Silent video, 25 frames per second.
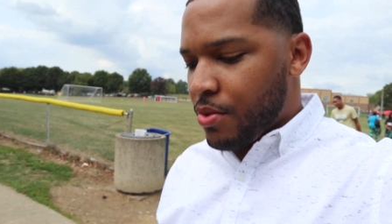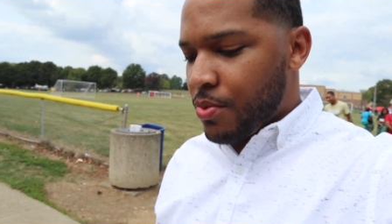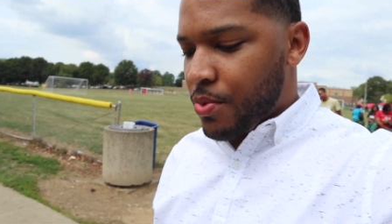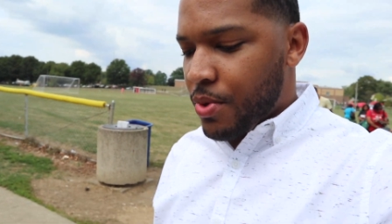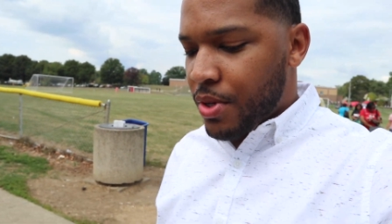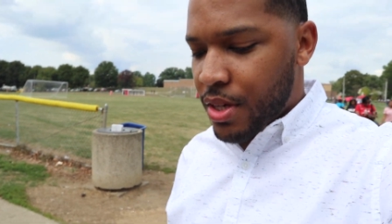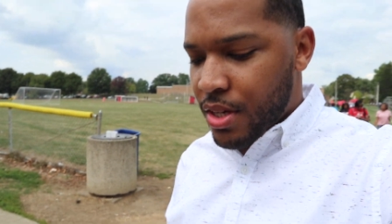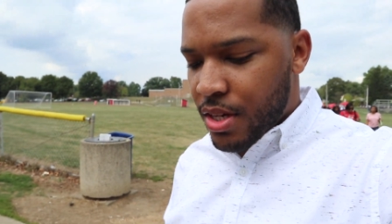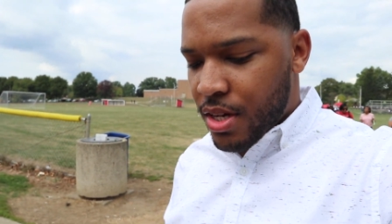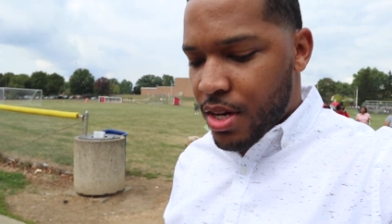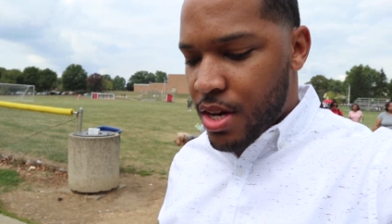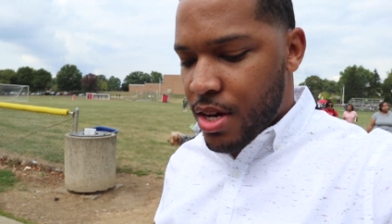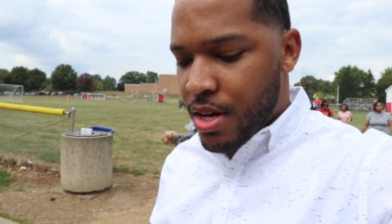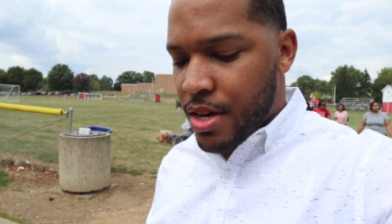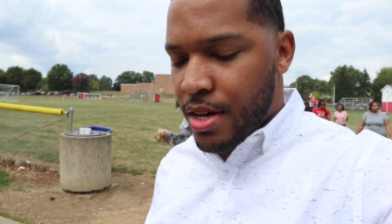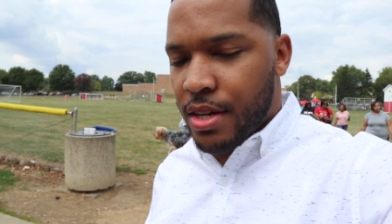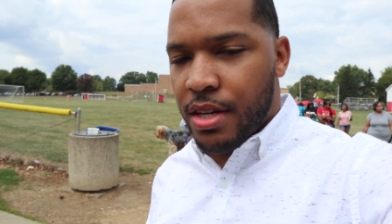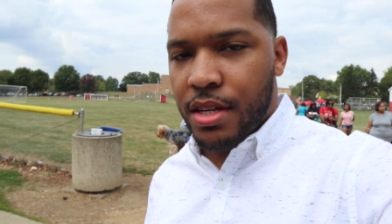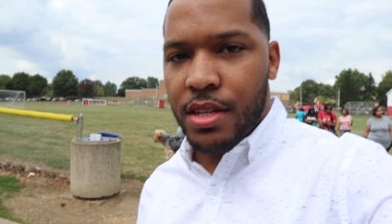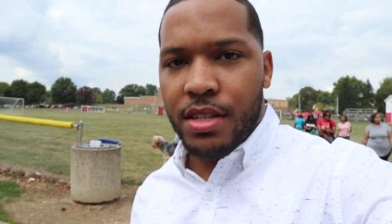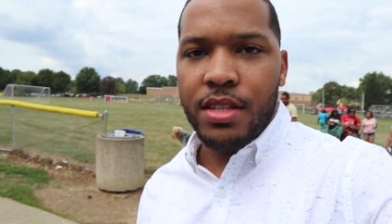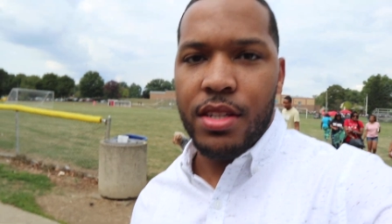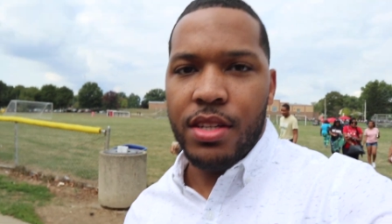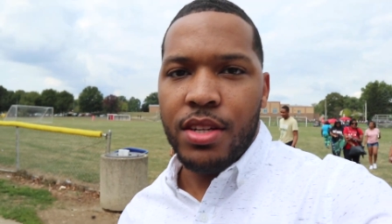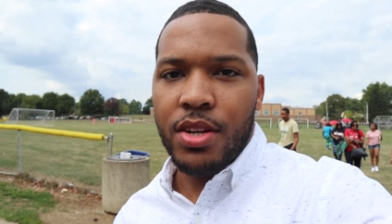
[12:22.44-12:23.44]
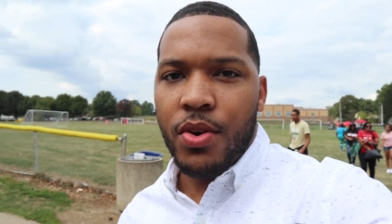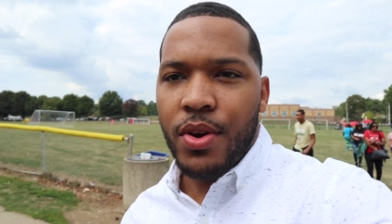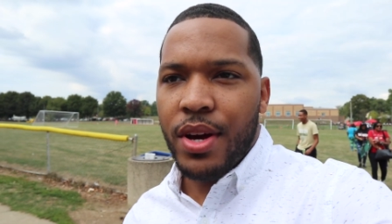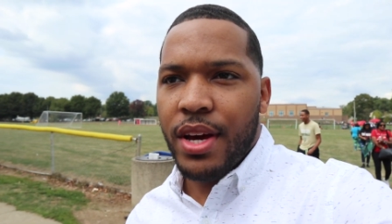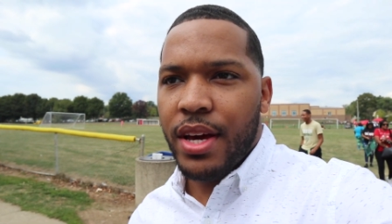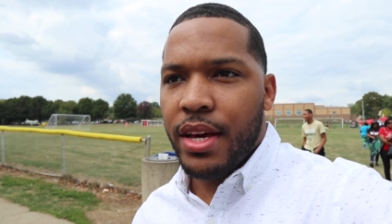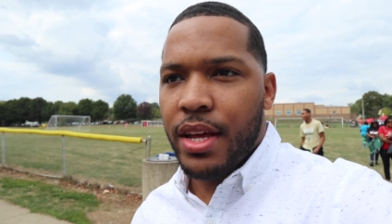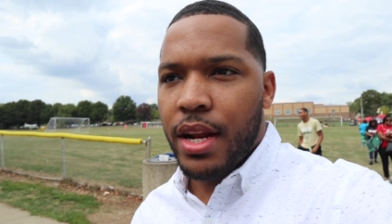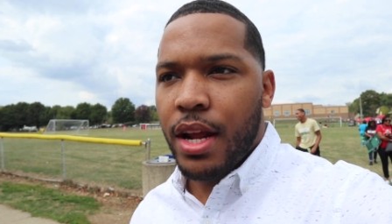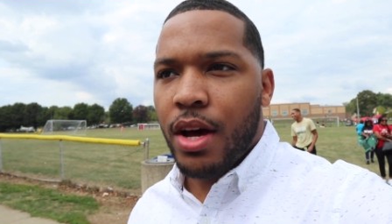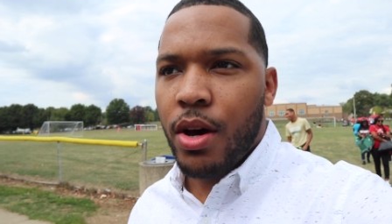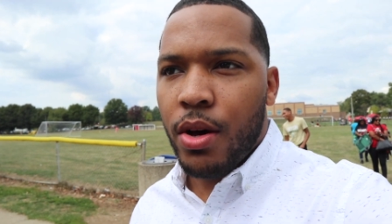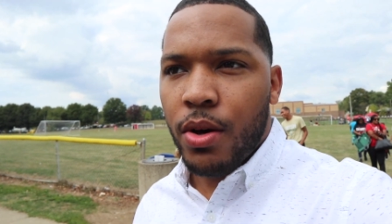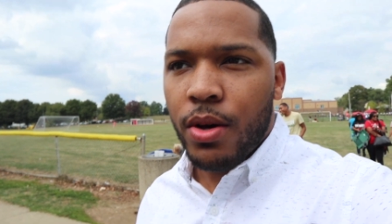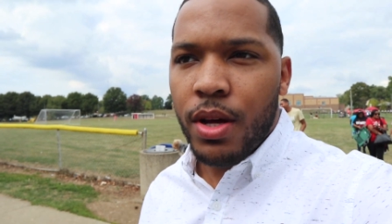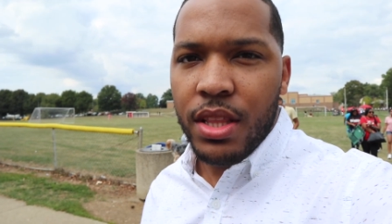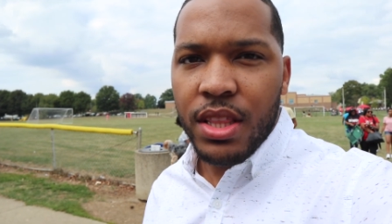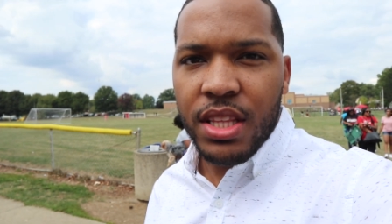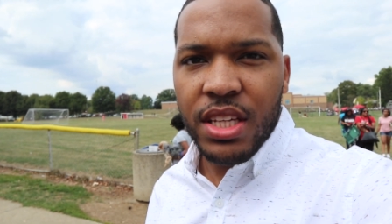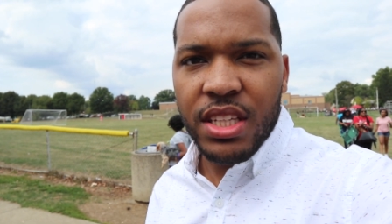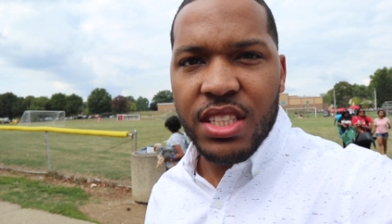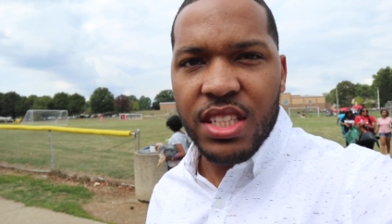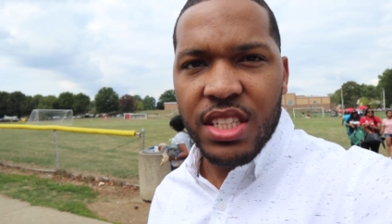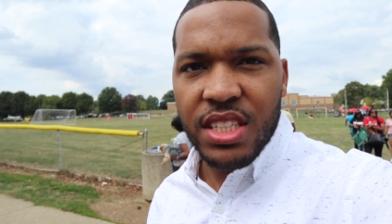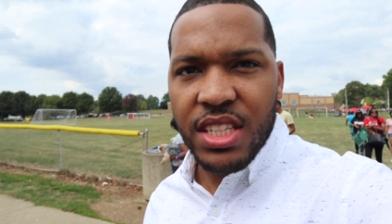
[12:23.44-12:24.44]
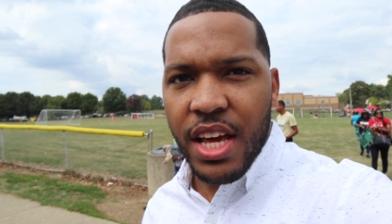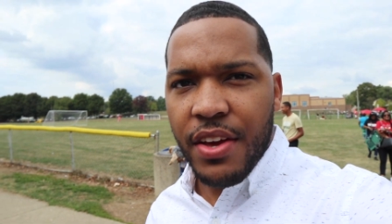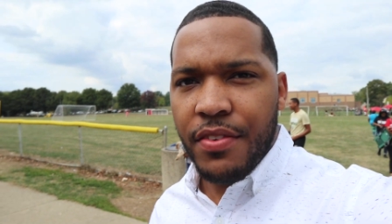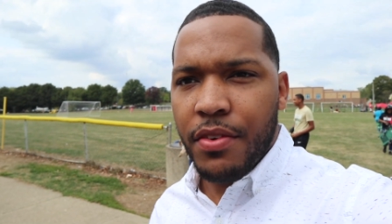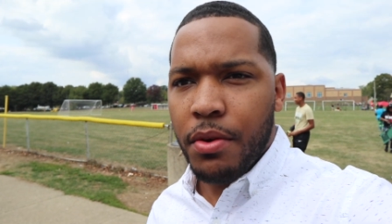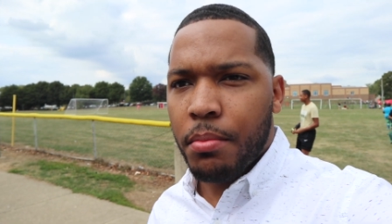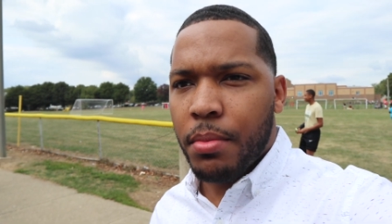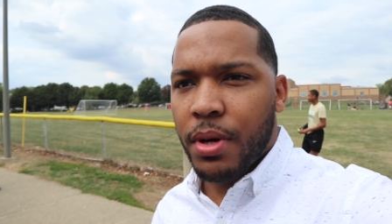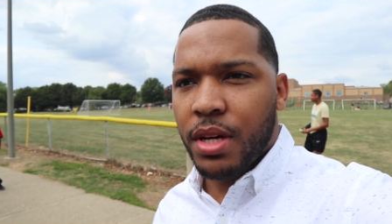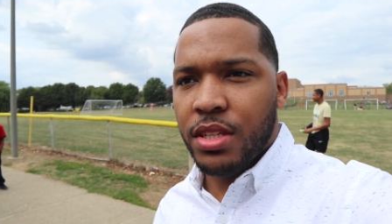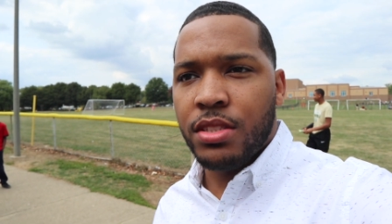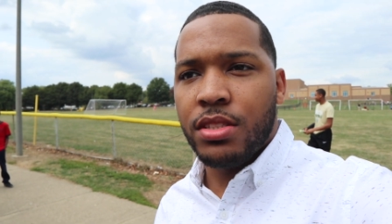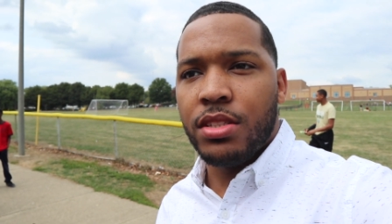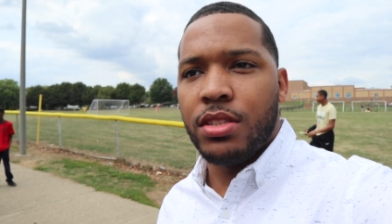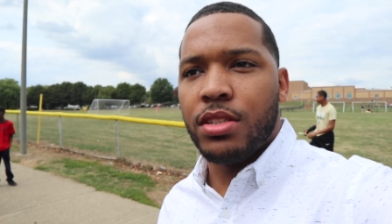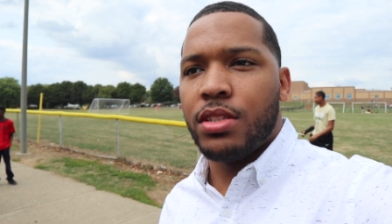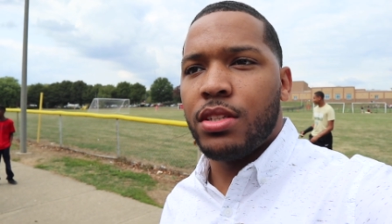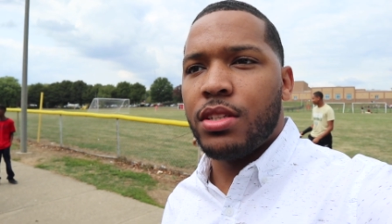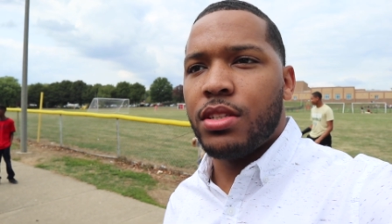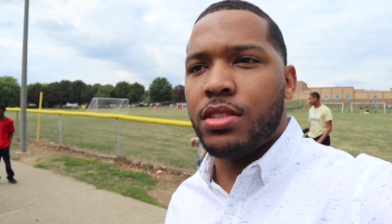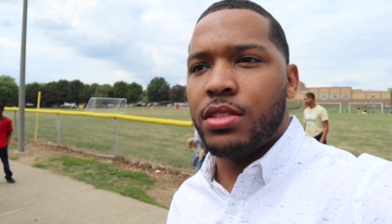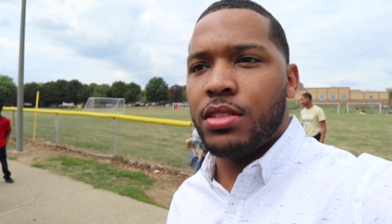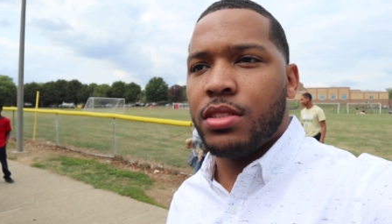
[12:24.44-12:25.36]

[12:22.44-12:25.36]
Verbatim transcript: we uh, we're gonna head out. I think to Dave and Buster's,